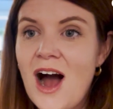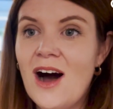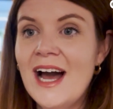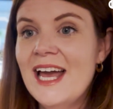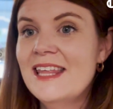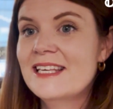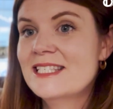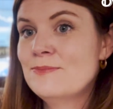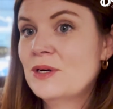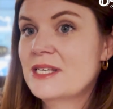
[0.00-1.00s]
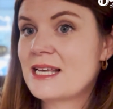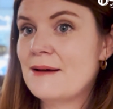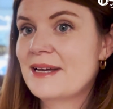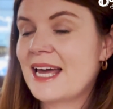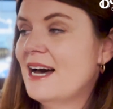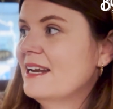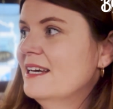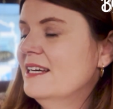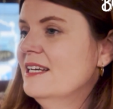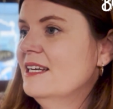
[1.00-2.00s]
This book is coming out
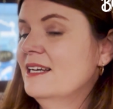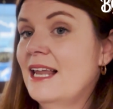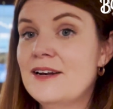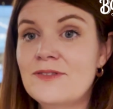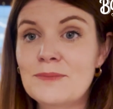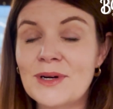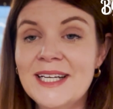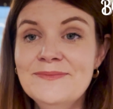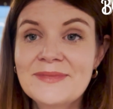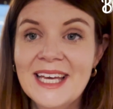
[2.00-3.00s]
in late February,